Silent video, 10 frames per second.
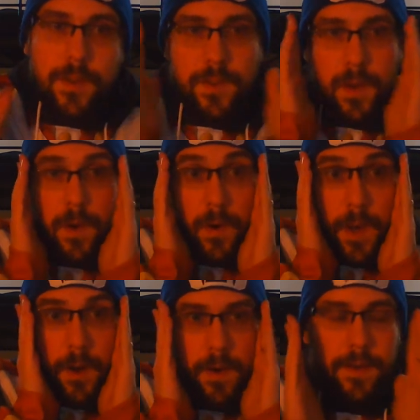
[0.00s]
So,
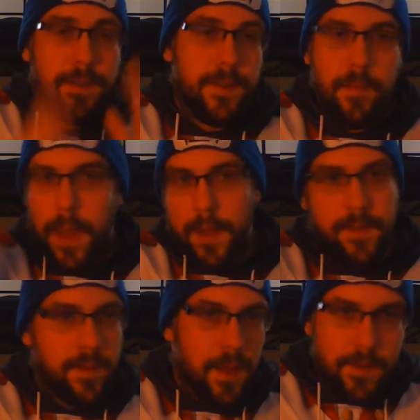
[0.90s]
and does man
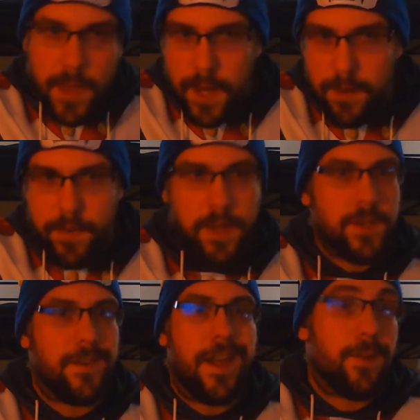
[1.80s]
exist outside of
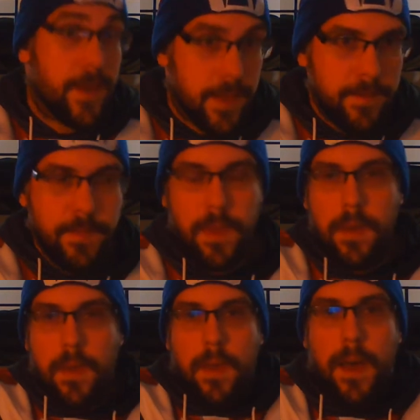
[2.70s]
nature? Not really.
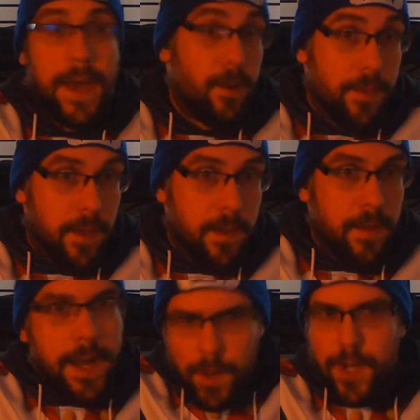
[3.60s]
I don't think.
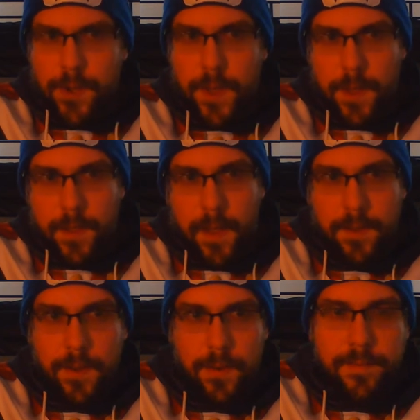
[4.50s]
I know what you're thinking
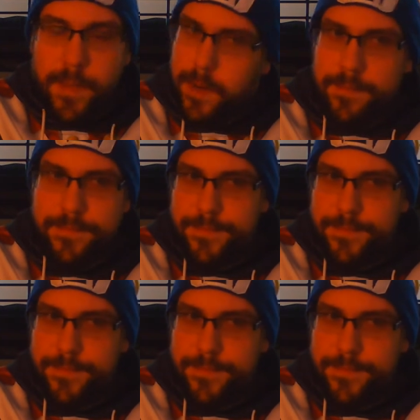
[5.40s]
that too, but